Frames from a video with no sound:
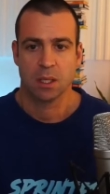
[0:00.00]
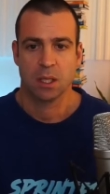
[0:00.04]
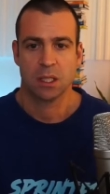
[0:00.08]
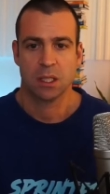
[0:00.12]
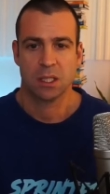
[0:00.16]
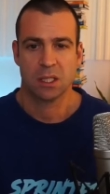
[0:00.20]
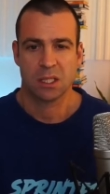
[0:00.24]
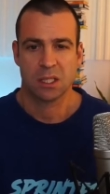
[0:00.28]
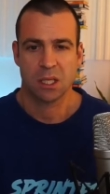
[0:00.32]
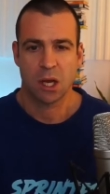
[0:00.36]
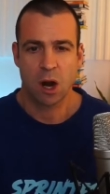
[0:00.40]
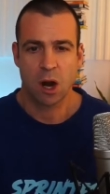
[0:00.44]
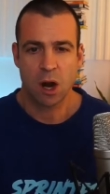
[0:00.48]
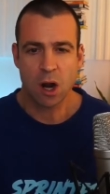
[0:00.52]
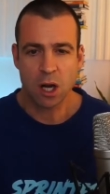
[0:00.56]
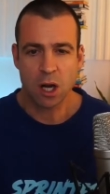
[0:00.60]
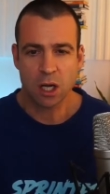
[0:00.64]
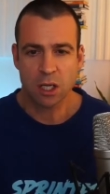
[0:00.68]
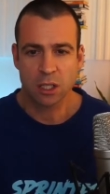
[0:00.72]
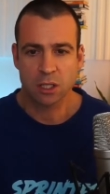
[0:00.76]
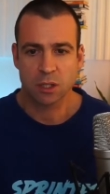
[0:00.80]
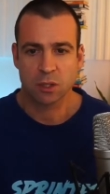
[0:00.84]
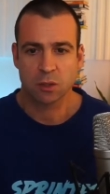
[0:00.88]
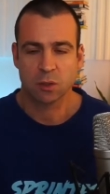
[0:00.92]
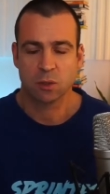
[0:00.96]
It's
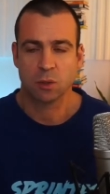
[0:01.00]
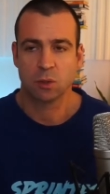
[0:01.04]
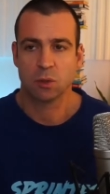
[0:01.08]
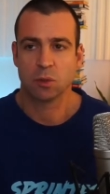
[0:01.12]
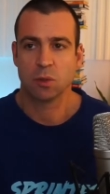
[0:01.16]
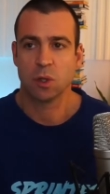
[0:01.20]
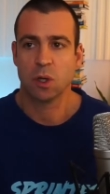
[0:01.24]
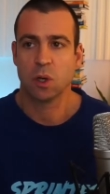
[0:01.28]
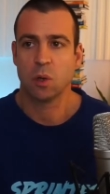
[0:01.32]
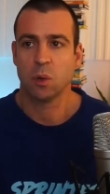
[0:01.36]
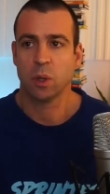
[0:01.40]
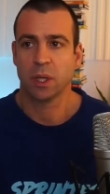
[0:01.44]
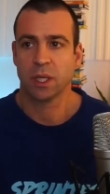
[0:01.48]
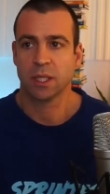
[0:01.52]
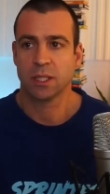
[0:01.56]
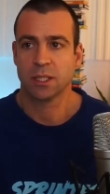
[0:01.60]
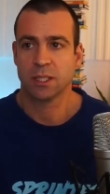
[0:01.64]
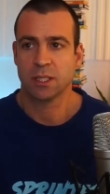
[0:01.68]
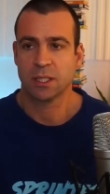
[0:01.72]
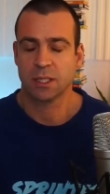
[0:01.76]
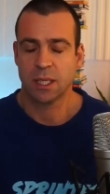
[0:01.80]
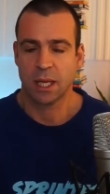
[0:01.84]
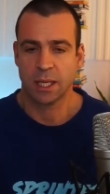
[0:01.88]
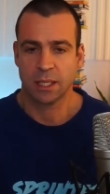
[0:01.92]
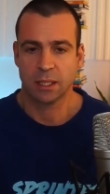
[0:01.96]
hard to know
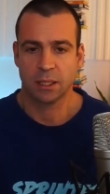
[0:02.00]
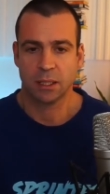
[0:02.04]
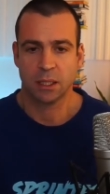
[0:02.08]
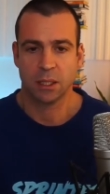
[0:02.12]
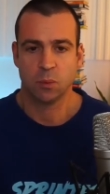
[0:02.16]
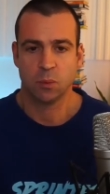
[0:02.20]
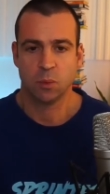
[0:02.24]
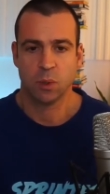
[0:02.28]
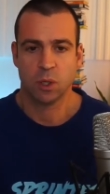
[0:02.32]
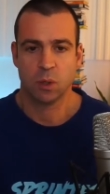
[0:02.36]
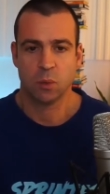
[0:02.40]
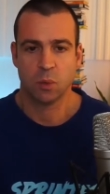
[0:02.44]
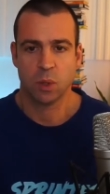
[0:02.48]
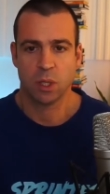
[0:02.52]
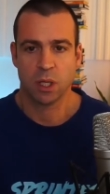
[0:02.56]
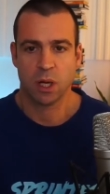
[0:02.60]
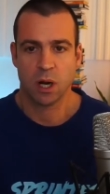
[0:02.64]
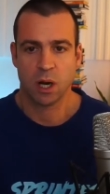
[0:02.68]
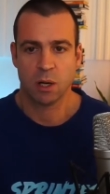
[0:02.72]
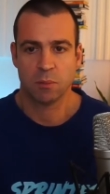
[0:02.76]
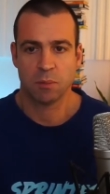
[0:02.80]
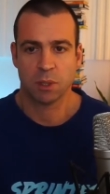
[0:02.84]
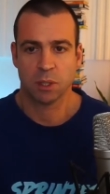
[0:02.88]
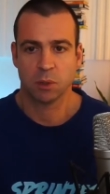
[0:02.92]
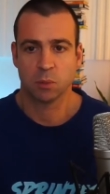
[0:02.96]
exactly where we
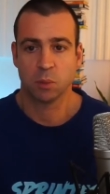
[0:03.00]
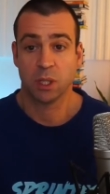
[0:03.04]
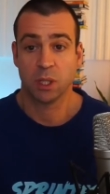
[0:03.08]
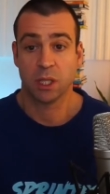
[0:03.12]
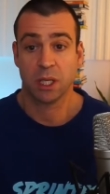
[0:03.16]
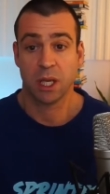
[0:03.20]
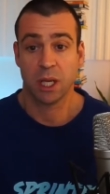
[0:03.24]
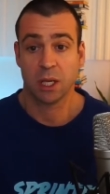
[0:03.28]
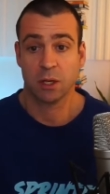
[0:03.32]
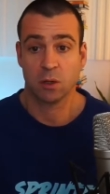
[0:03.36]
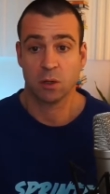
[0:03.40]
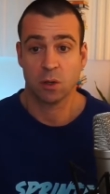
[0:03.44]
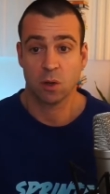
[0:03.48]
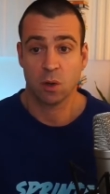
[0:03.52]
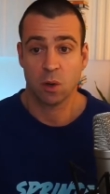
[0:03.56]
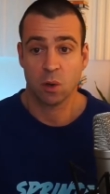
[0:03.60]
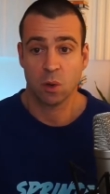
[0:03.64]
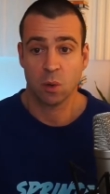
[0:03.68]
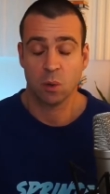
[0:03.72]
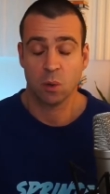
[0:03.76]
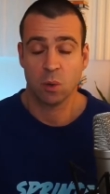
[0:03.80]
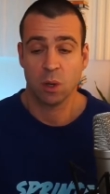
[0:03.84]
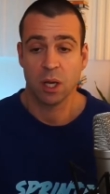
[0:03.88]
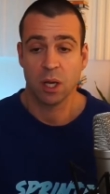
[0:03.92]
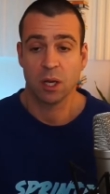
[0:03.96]
are, but we can
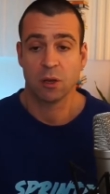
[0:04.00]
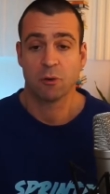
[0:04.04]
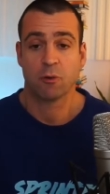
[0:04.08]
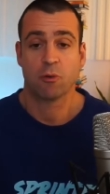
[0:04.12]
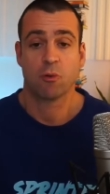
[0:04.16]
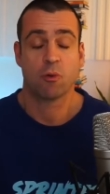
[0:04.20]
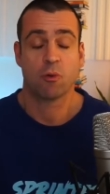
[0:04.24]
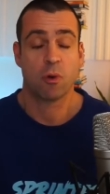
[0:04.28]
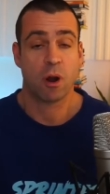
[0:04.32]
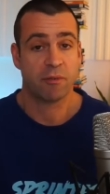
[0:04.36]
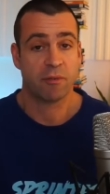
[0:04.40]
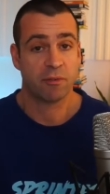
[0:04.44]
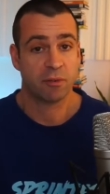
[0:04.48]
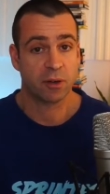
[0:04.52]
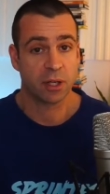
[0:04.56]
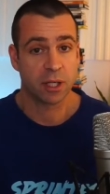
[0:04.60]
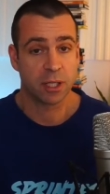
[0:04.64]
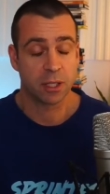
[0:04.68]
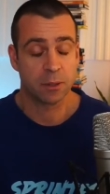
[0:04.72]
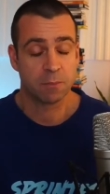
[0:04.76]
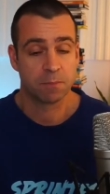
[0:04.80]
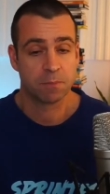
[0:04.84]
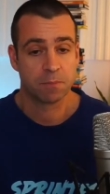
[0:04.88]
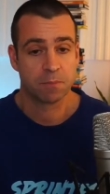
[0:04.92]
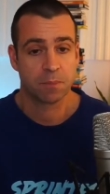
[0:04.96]
know
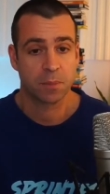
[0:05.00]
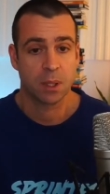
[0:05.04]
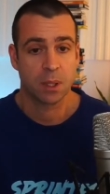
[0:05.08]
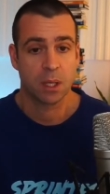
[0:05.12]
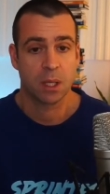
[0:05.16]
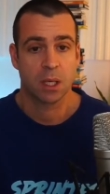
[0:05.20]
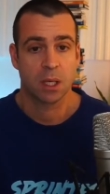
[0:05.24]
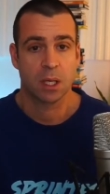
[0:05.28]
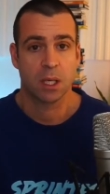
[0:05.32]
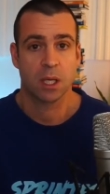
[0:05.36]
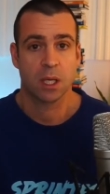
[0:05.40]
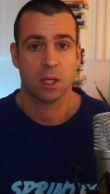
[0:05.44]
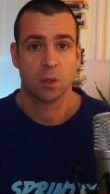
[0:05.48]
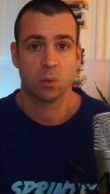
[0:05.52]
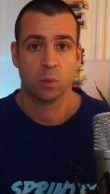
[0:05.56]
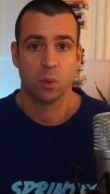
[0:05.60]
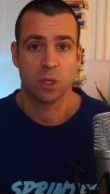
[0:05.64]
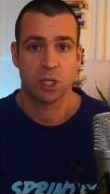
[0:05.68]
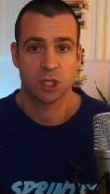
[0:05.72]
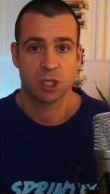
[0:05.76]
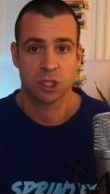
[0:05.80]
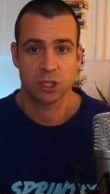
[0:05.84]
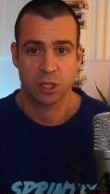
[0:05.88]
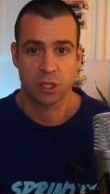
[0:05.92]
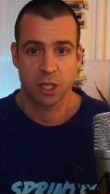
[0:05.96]
roughly in
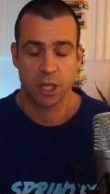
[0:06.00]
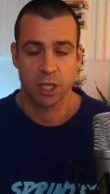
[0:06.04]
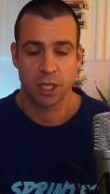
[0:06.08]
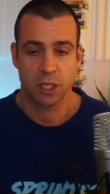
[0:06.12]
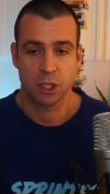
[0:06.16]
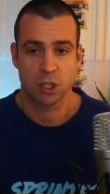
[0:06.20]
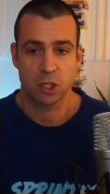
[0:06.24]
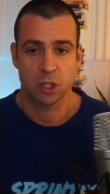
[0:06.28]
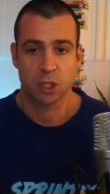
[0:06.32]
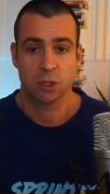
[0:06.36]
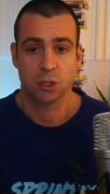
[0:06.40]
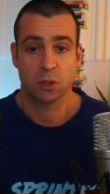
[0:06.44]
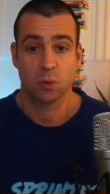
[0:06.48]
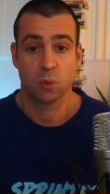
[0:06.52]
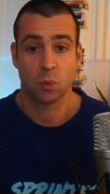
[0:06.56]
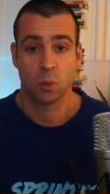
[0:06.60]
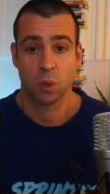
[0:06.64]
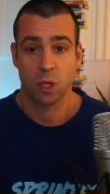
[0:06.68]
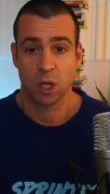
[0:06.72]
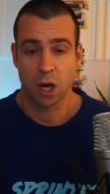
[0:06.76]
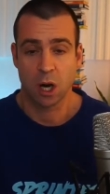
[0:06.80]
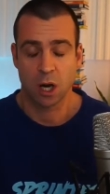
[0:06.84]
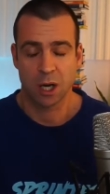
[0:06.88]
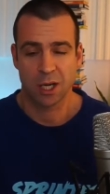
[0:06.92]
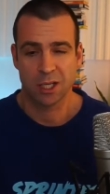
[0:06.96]
which stage
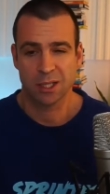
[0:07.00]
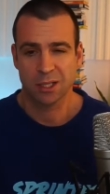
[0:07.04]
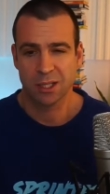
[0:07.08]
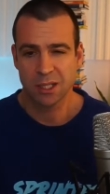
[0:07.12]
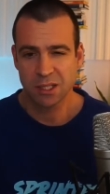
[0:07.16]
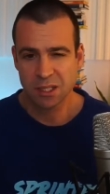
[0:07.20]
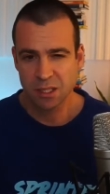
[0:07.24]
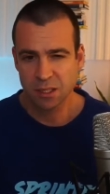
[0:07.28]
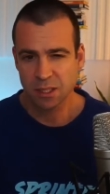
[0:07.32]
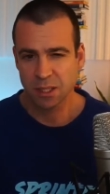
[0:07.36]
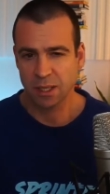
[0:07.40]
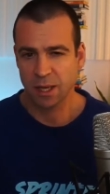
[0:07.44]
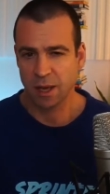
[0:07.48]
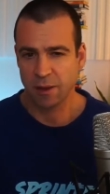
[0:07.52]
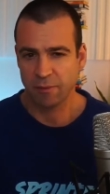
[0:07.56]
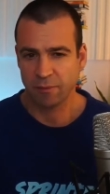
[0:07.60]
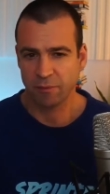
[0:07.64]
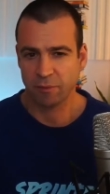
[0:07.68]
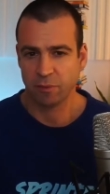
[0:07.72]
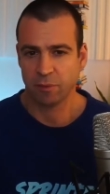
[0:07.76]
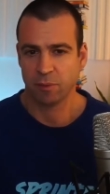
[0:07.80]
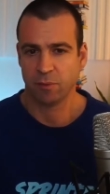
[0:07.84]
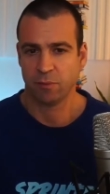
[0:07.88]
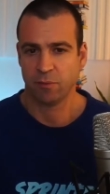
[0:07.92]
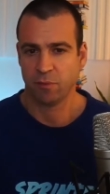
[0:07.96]
we are, and this is enough
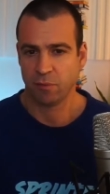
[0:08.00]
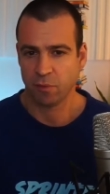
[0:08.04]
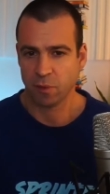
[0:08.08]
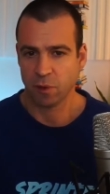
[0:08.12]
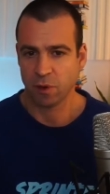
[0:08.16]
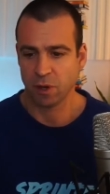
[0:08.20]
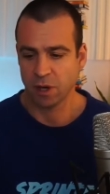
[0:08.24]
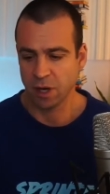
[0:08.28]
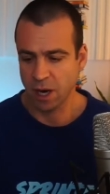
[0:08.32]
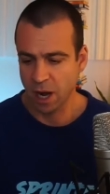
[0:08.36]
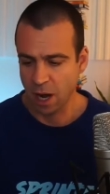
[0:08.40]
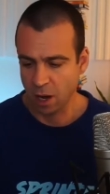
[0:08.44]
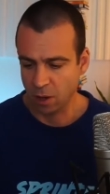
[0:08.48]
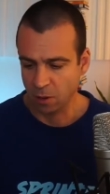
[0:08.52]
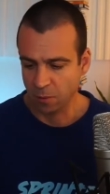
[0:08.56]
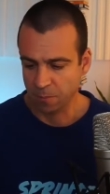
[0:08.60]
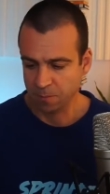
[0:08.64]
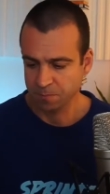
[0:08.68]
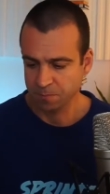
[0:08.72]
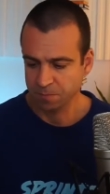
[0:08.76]
for now.